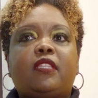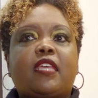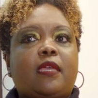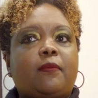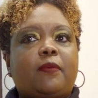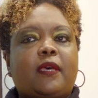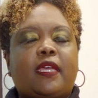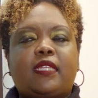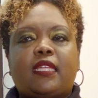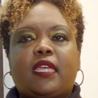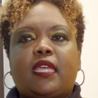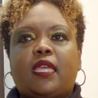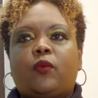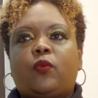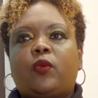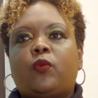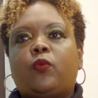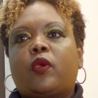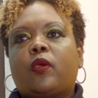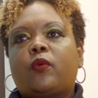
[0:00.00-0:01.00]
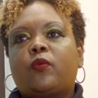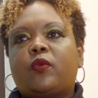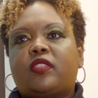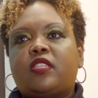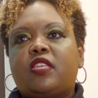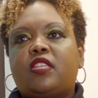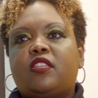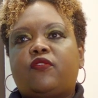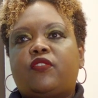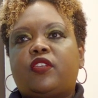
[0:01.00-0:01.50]
Day by day, we work
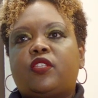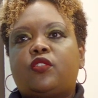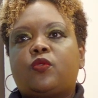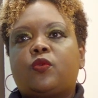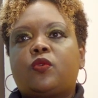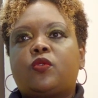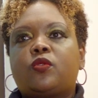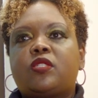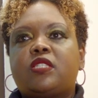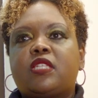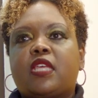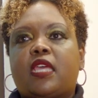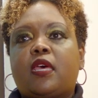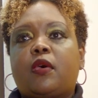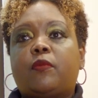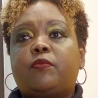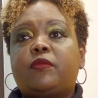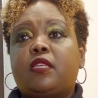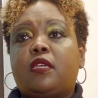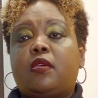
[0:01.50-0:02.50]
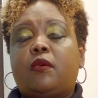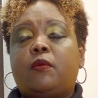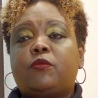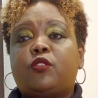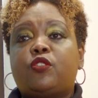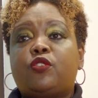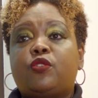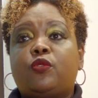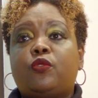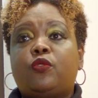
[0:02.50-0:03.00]
with individuals to help
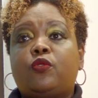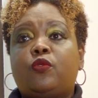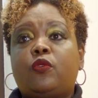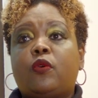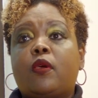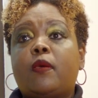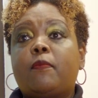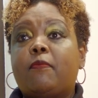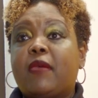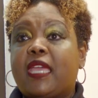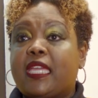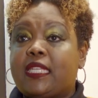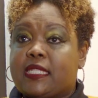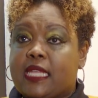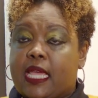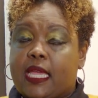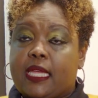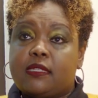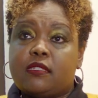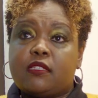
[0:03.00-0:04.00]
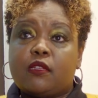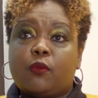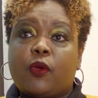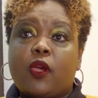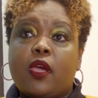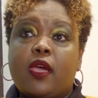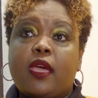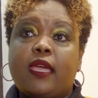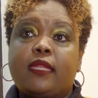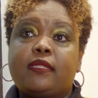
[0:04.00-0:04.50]
them to maintain
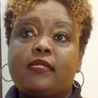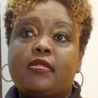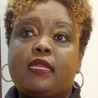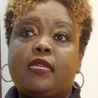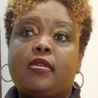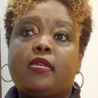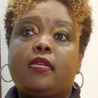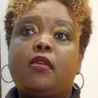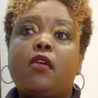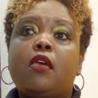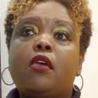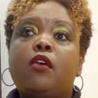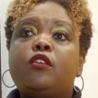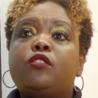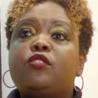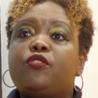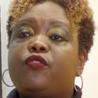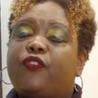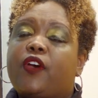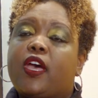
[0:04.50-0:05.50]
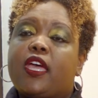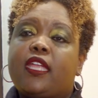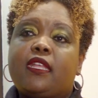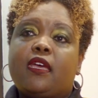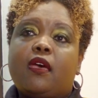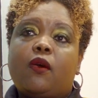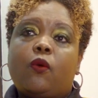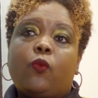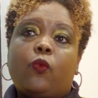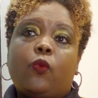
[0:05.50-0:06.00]
sobriety, to find
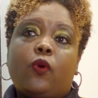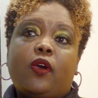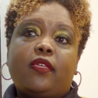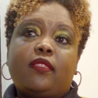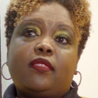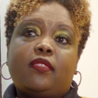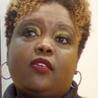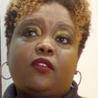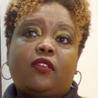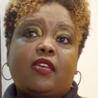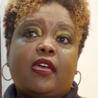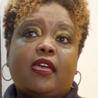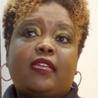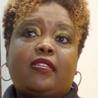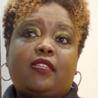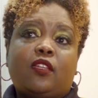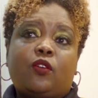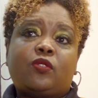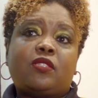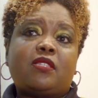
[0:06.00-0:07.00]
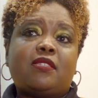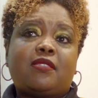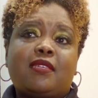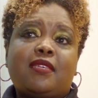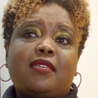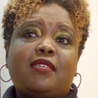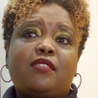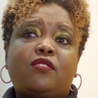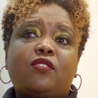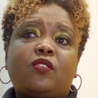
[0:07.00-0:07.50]
out what their diagnosis
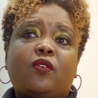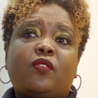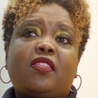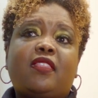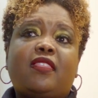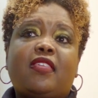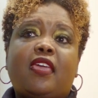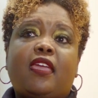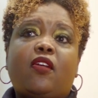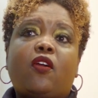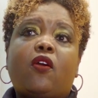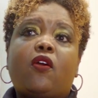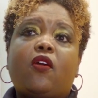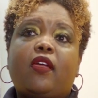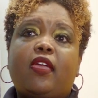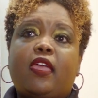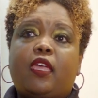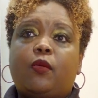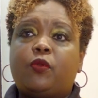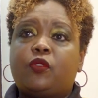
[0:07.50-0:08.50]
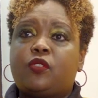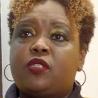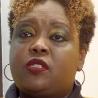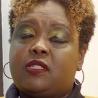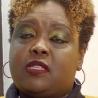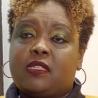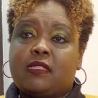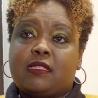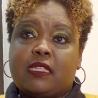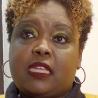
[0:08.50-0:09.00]
is so that they are able to
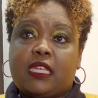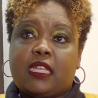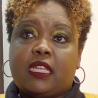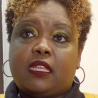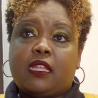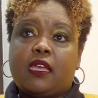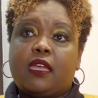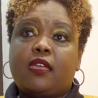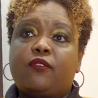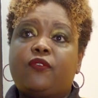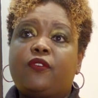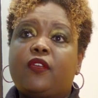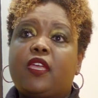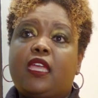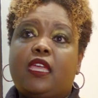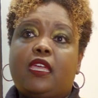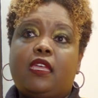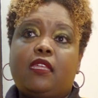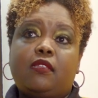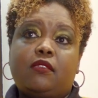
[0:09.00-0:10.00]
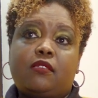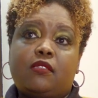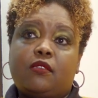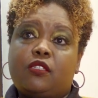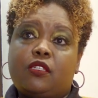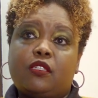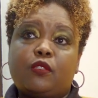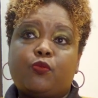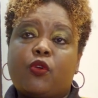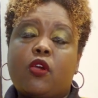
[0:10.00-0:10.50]
succeed in life and to
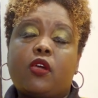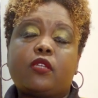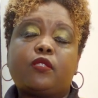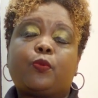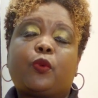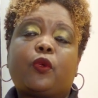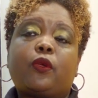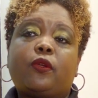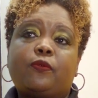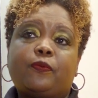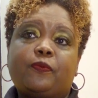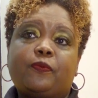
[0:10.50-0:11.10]
just prosper.